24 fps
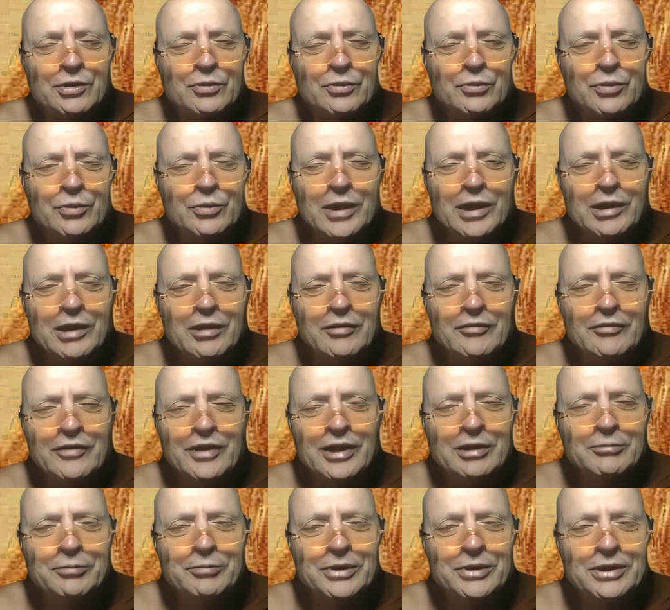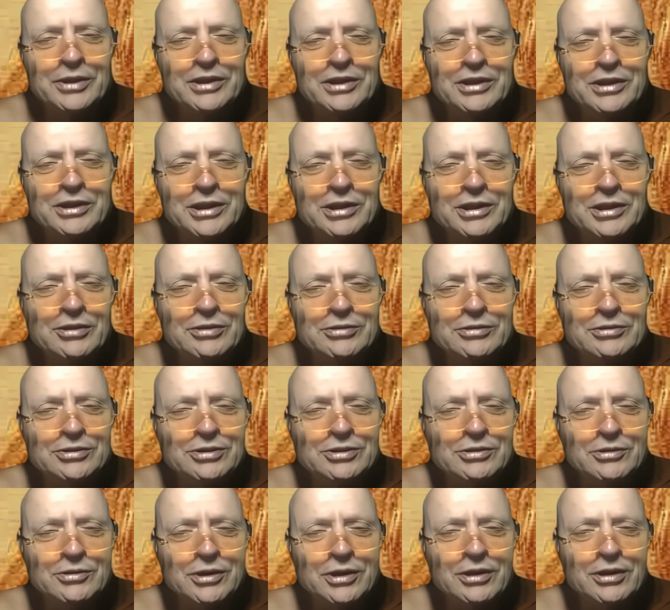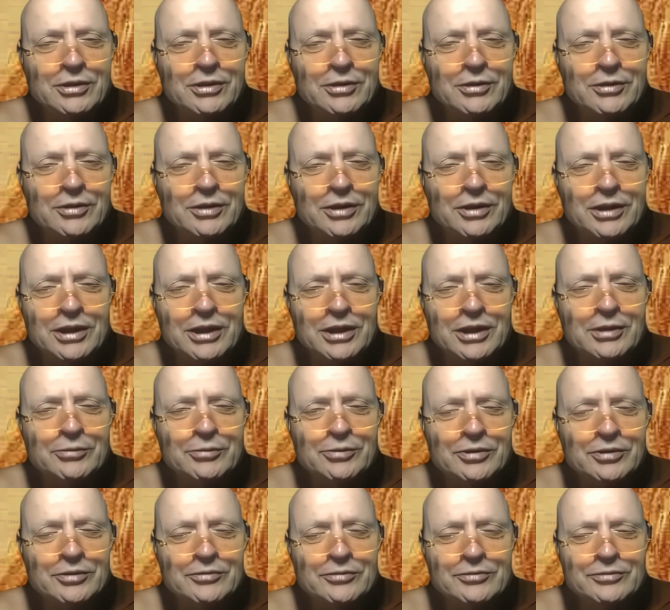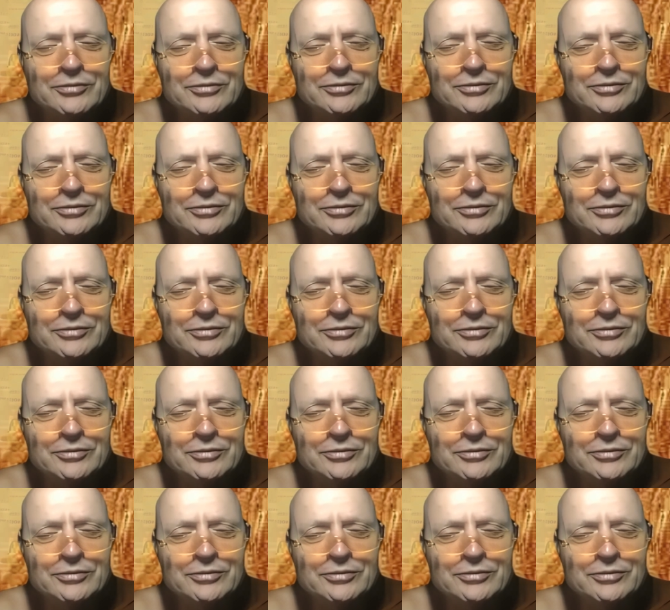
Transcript: wow, if that had been a year or two ago, I would have,